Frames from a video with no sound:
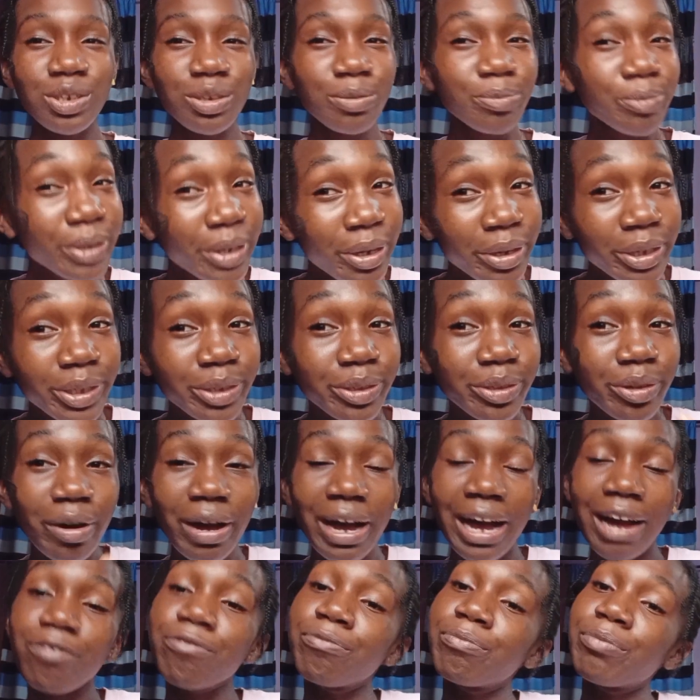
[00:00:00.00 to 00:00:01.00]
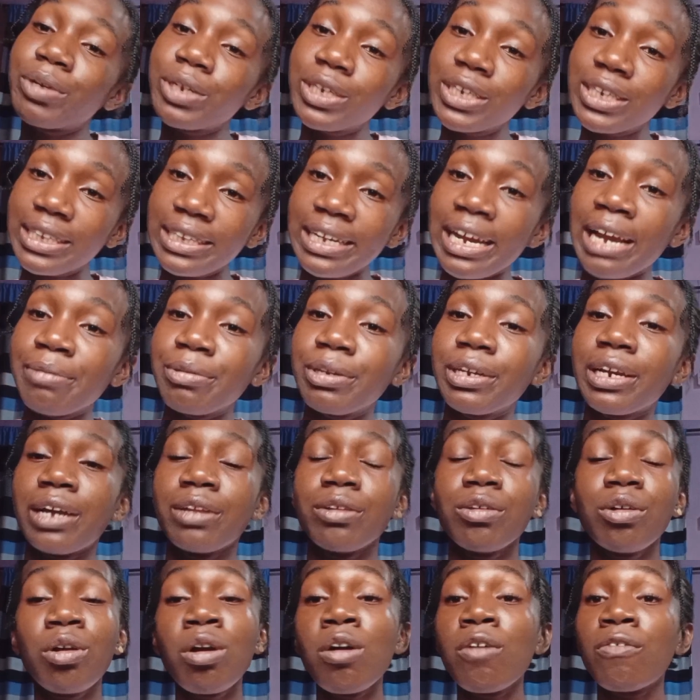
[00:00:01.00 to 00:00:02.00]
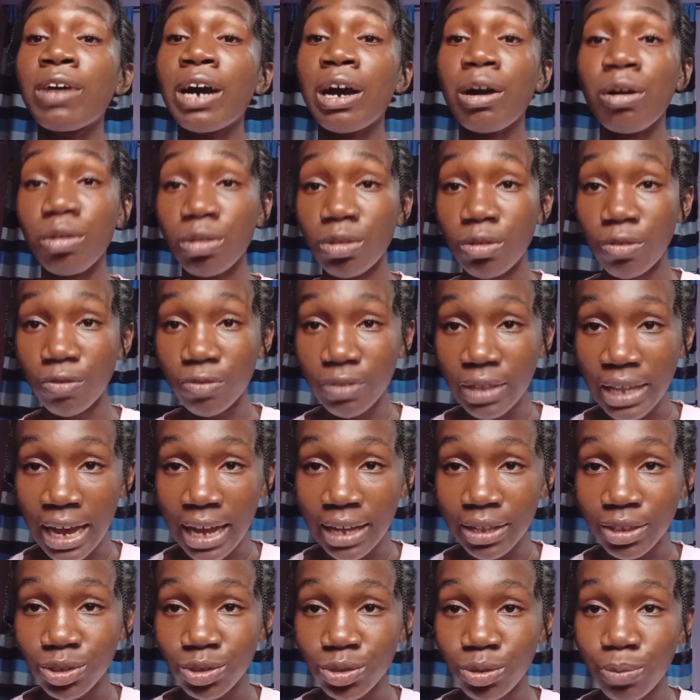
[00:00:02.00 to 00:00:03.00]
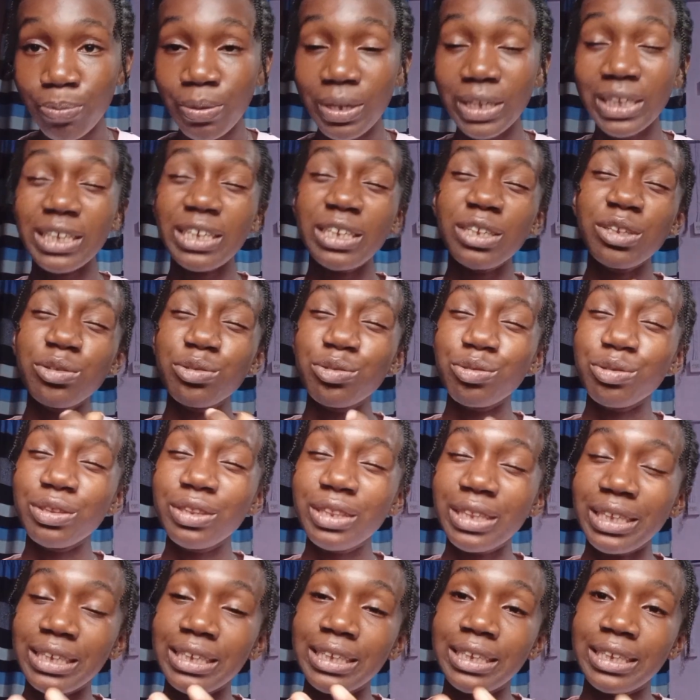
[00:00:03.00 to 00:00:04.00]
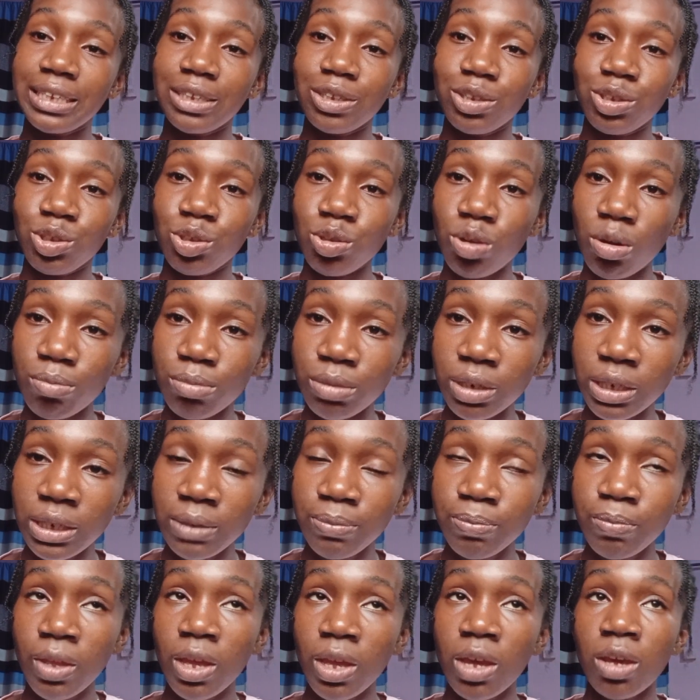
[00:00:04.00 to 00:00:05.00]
Because you don't have much time, you cannot cover all of that. You're basically doing things in summary.